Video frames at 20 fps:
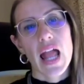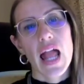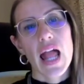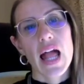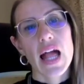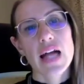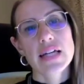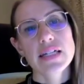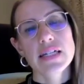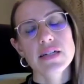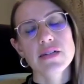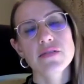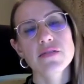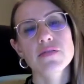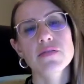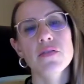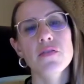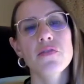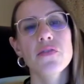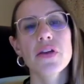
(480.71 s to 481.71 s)

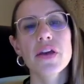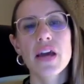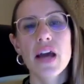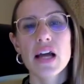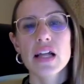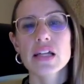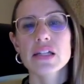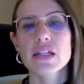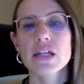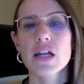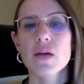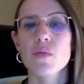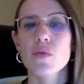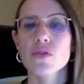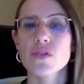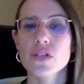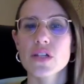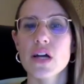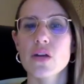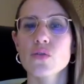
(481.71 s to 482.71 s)
Fichel and
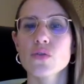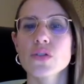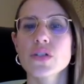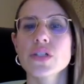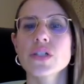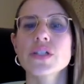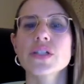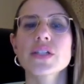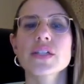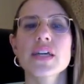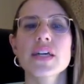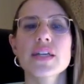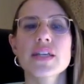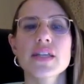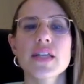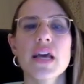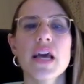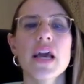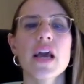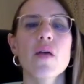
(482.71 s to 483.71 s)
Grabowska-Lusińska
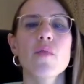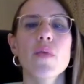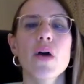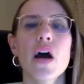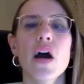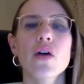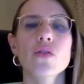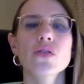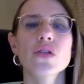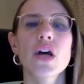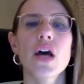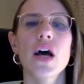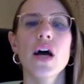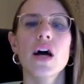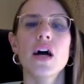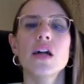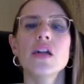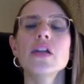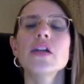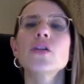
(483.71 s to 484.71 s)
say about
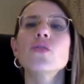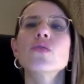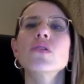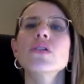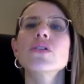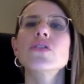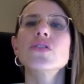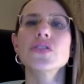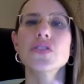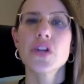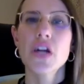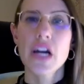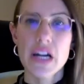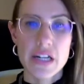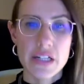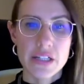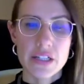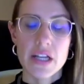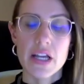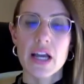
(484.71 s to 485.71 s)
liquid
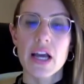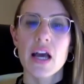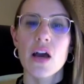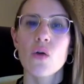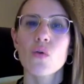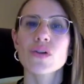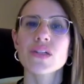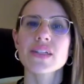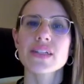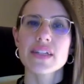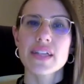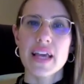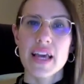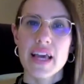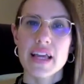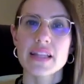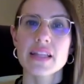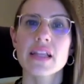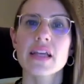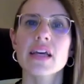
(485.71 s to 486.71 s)
return. Once
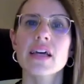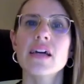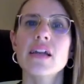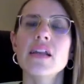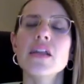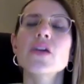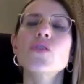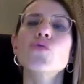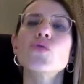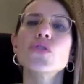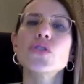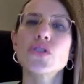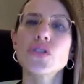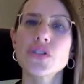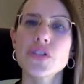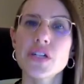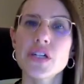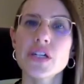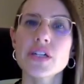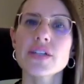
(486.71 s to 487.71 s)
again, liquid
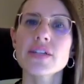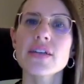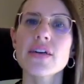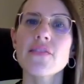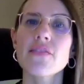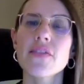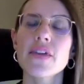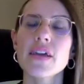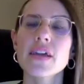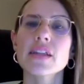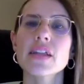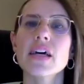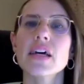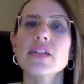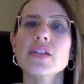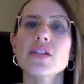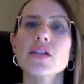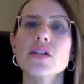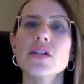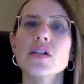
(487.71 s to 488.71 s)
return, something
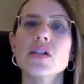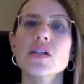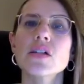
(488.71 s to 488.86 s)
that